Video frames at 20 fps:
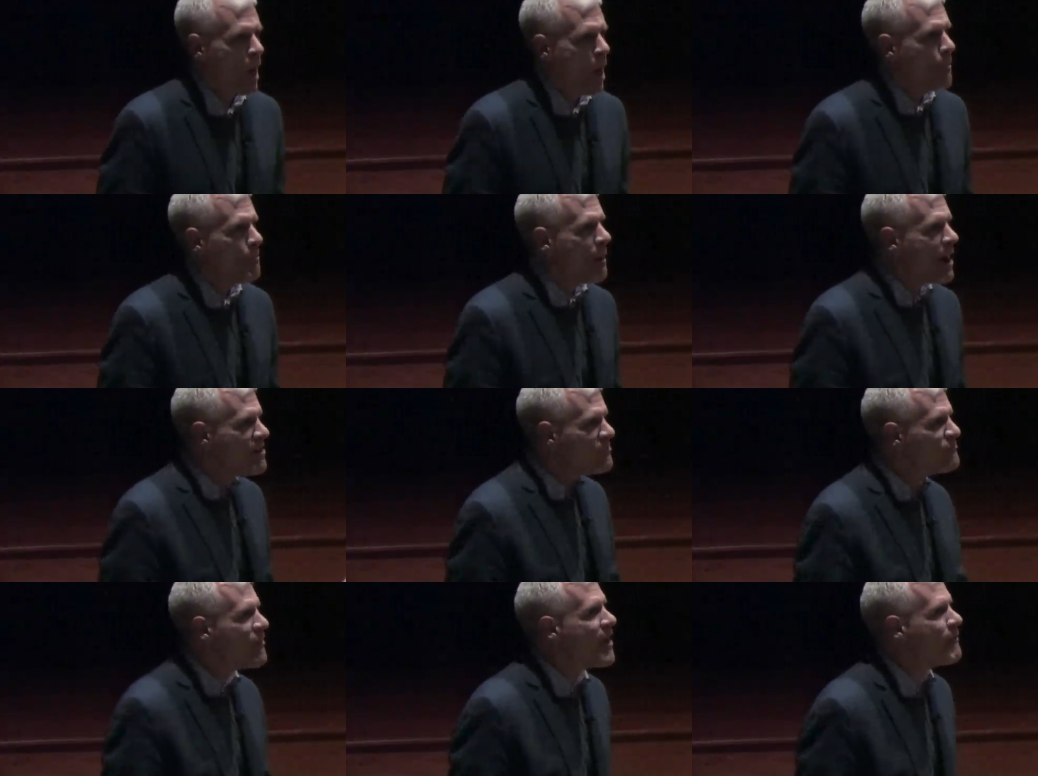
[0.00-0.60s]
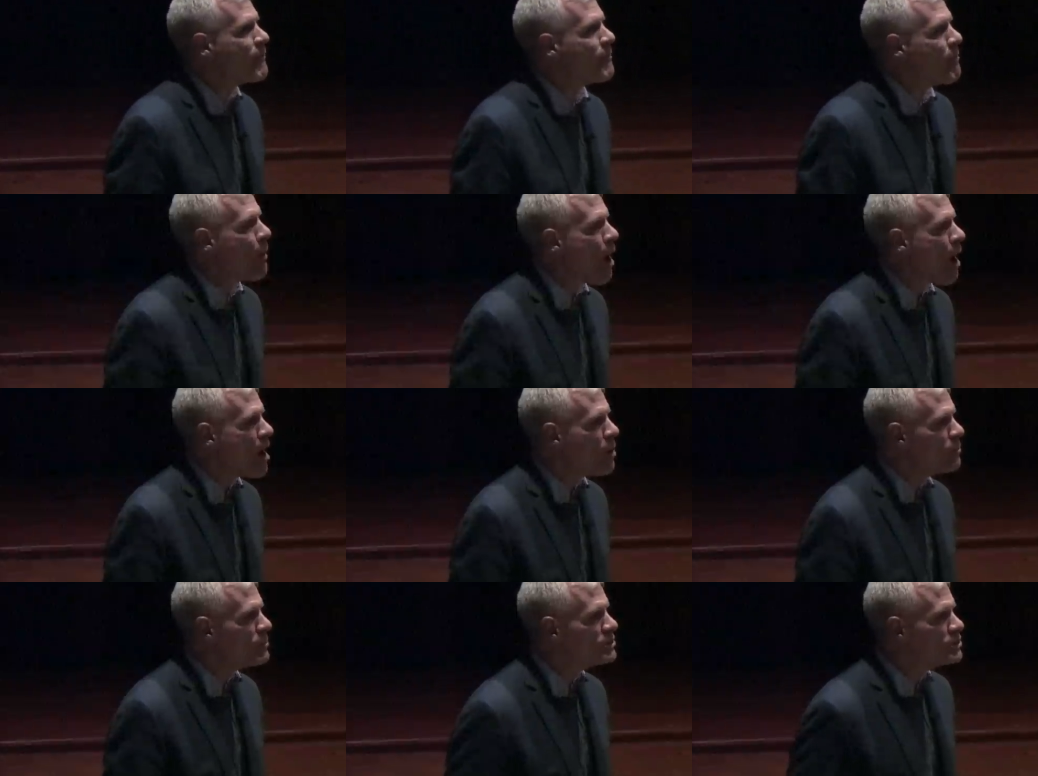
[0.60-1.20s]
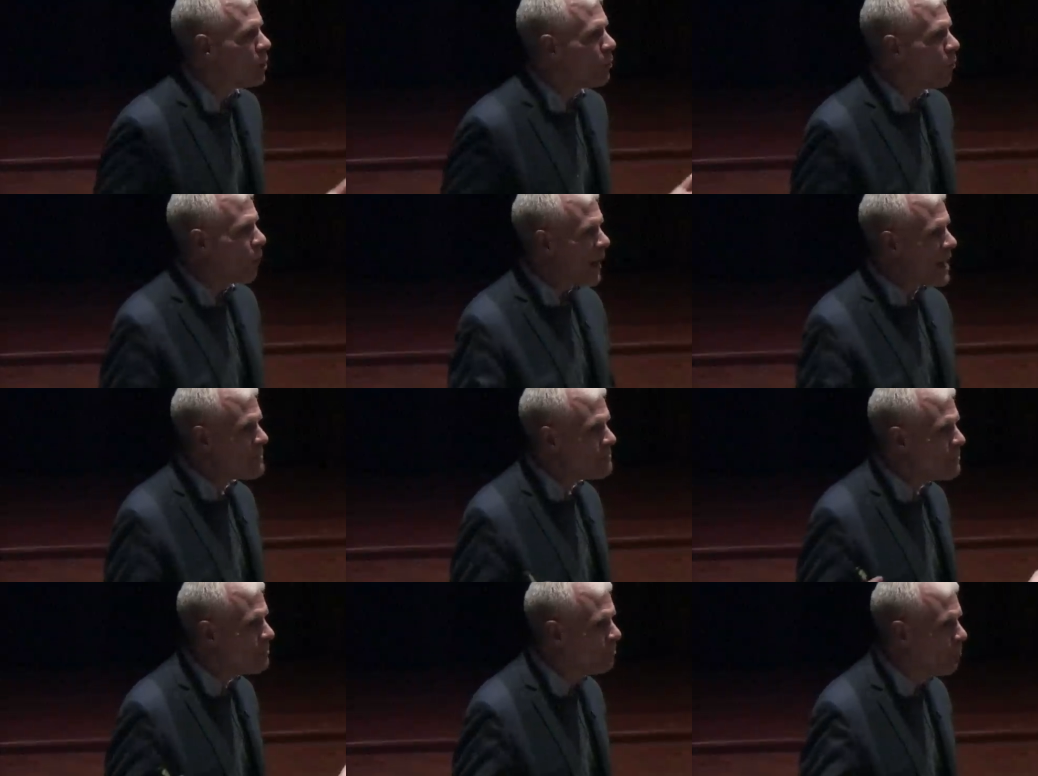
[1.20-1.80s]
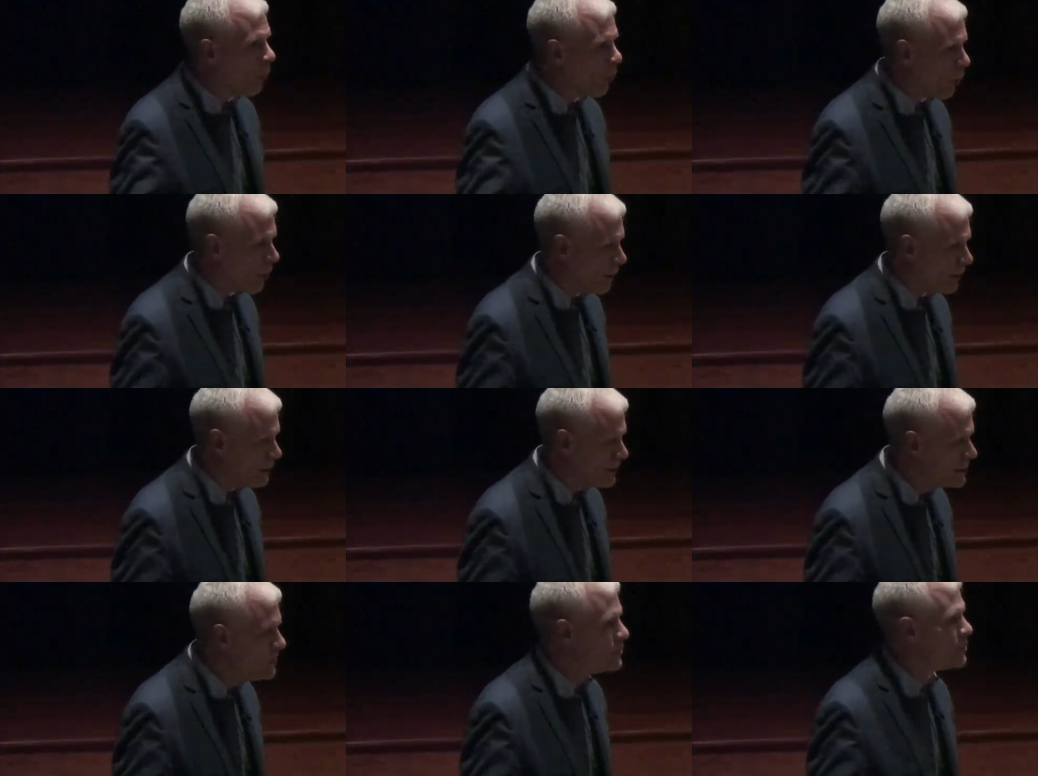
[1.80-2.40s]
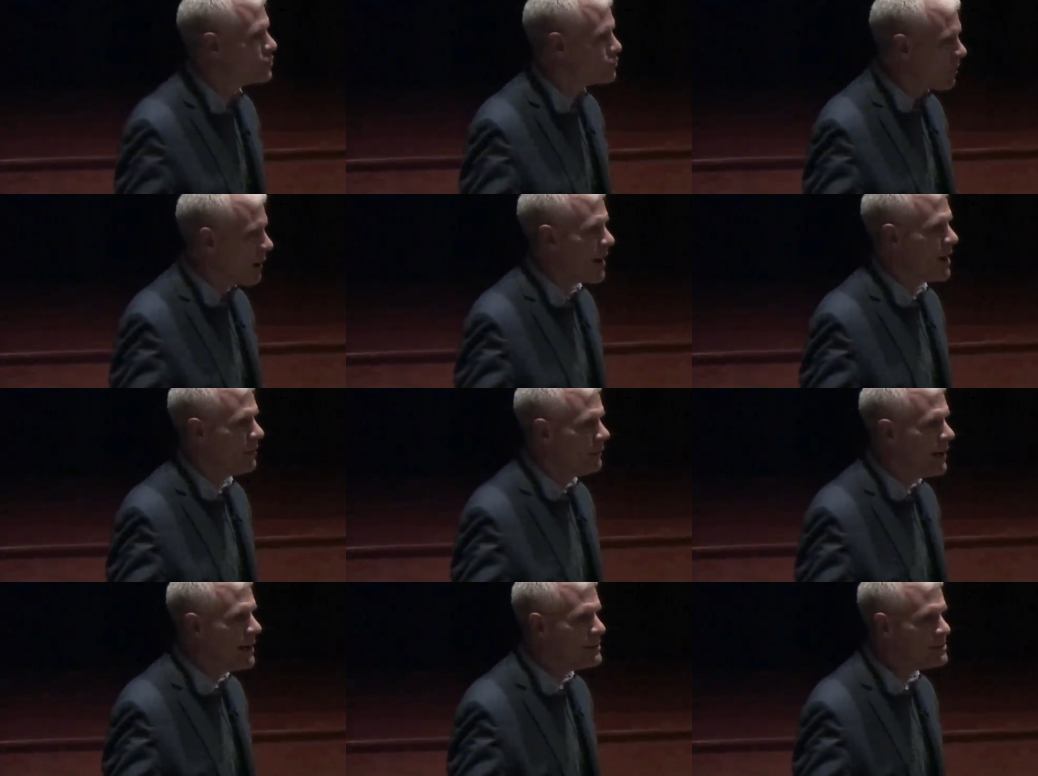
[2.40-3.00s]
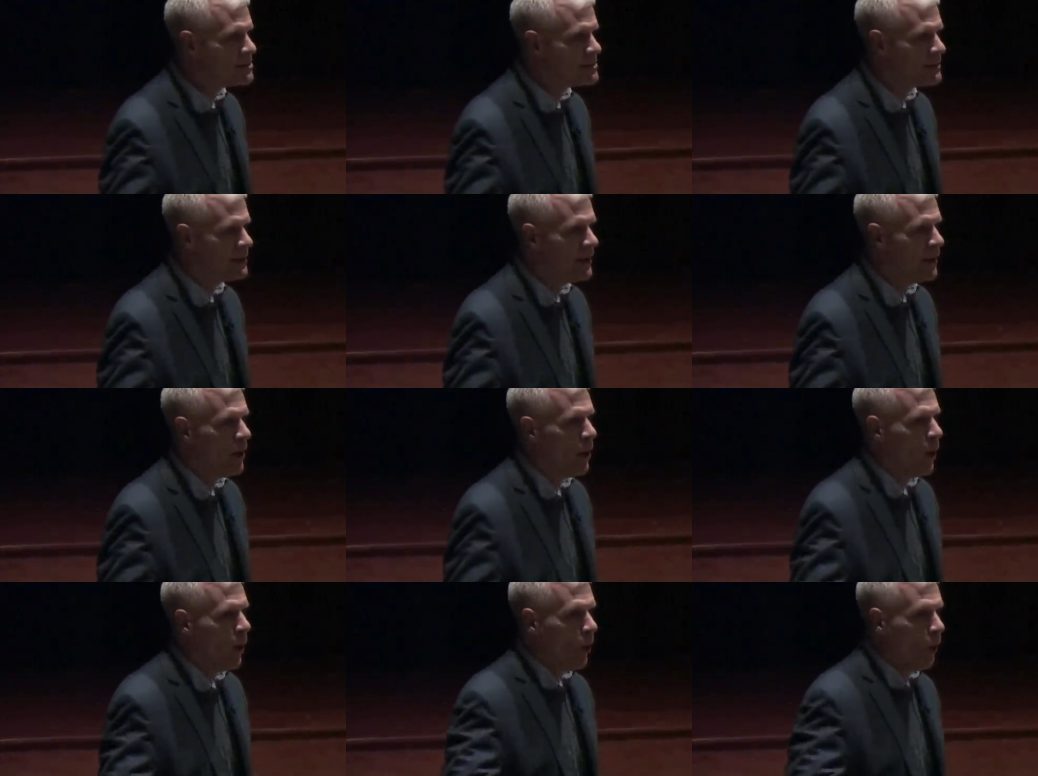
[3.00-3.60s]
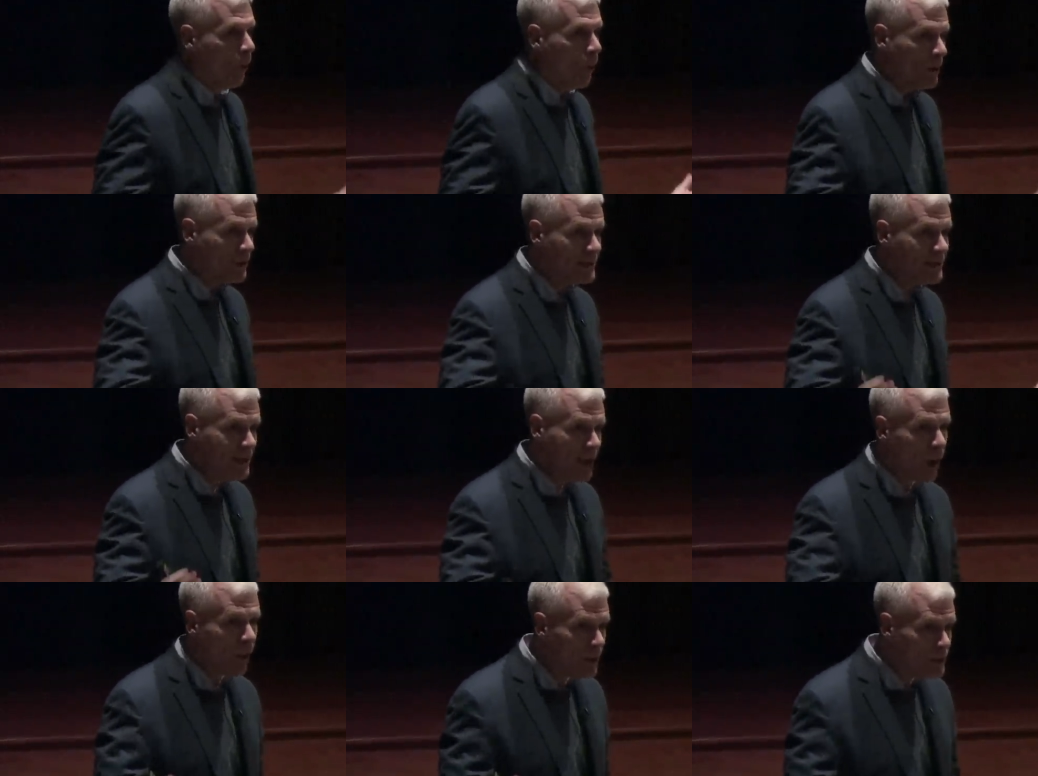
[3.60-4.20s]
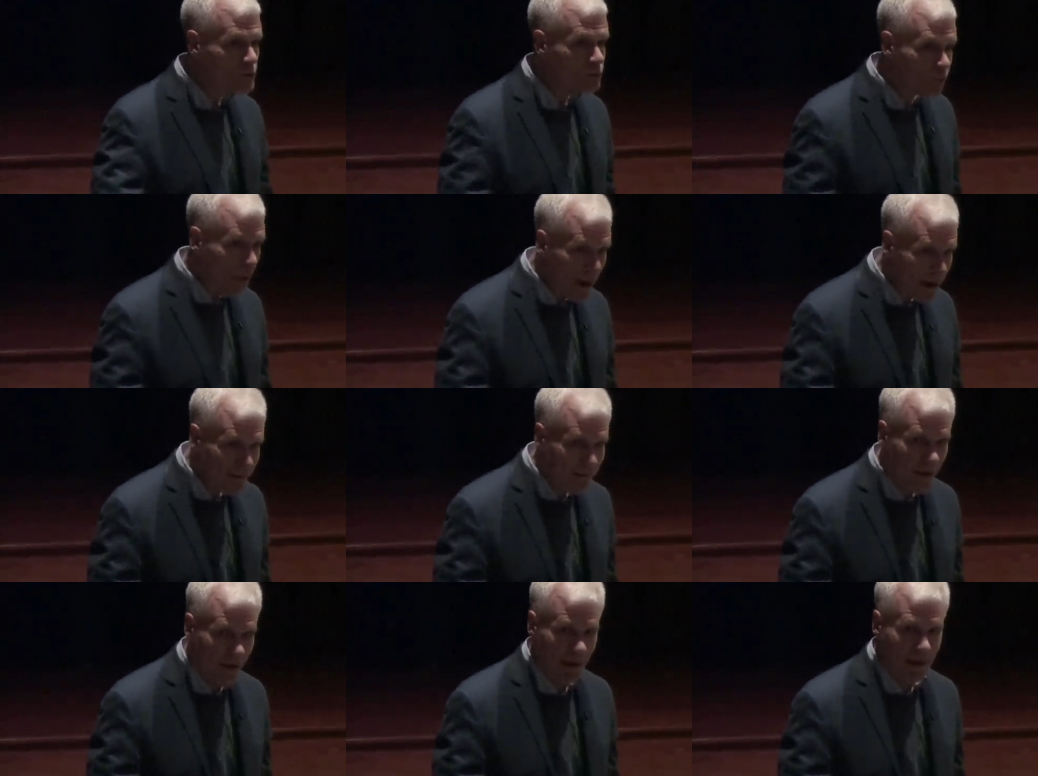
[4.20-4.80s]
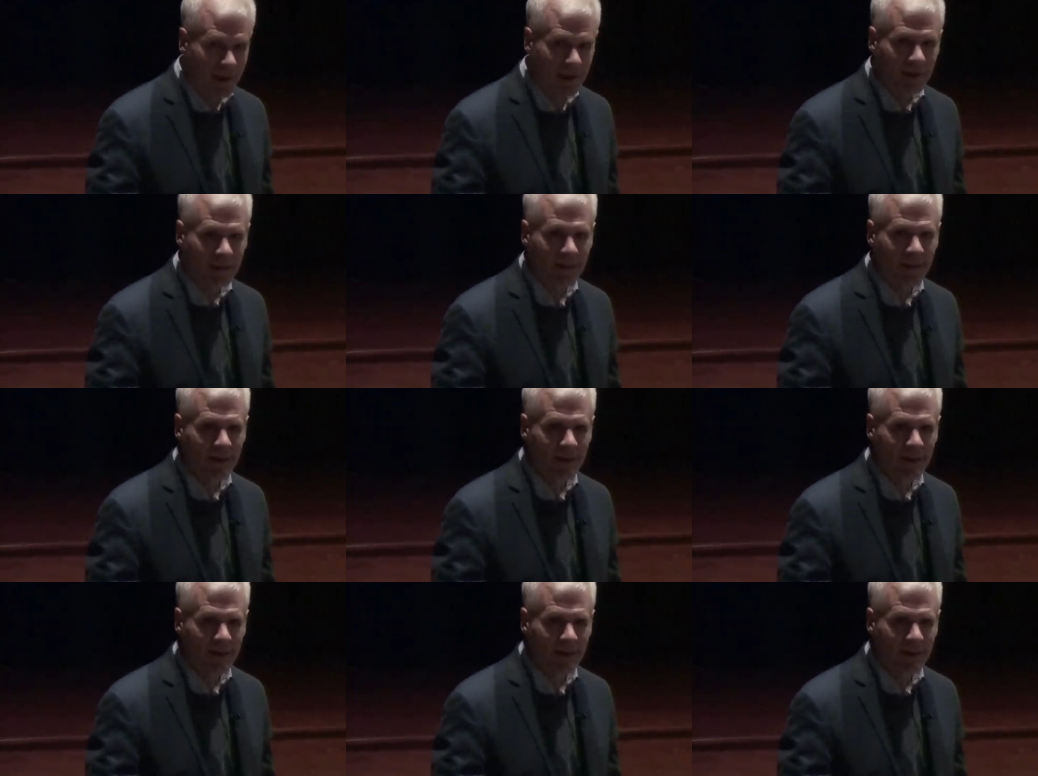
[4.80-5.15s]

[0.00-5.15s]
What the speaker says: My favorite part was the whiteboard, you know, the dry erase. What do they always write on it?